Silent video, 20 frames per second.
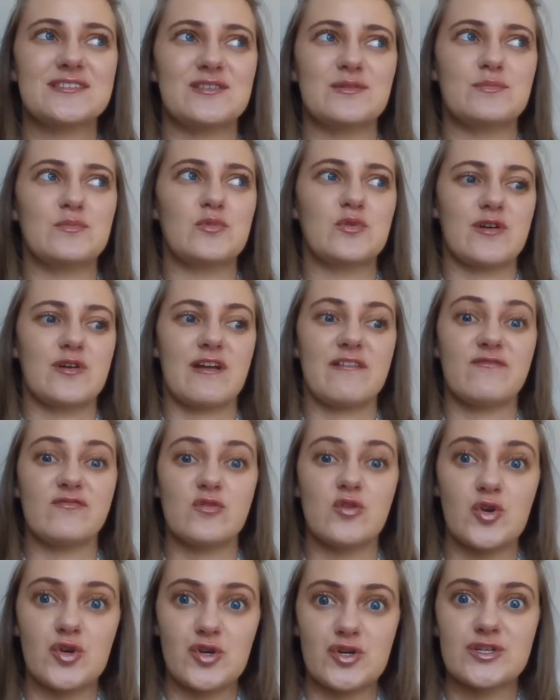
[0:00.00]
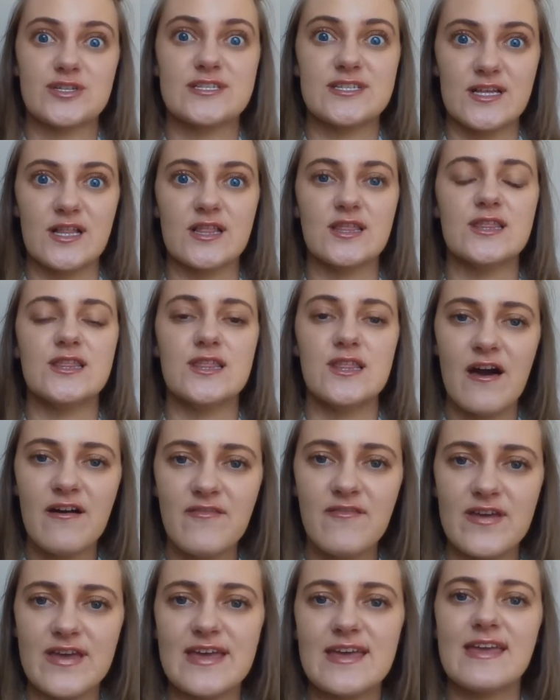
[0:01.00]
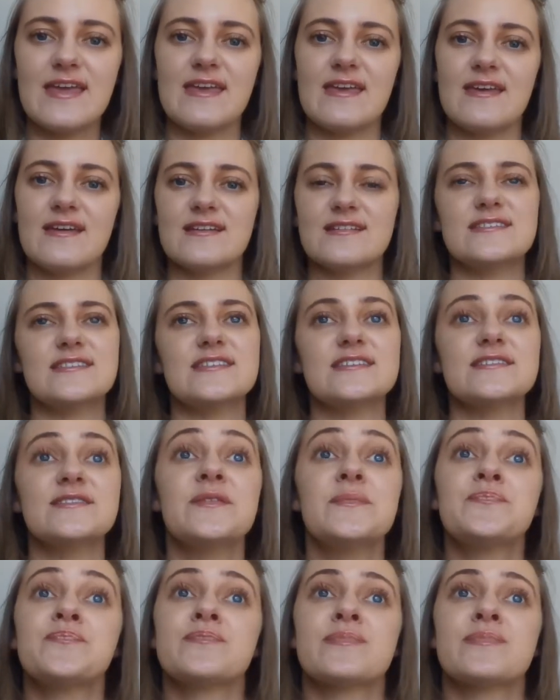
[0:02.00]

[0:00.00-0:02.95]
the more I've learned to love it. And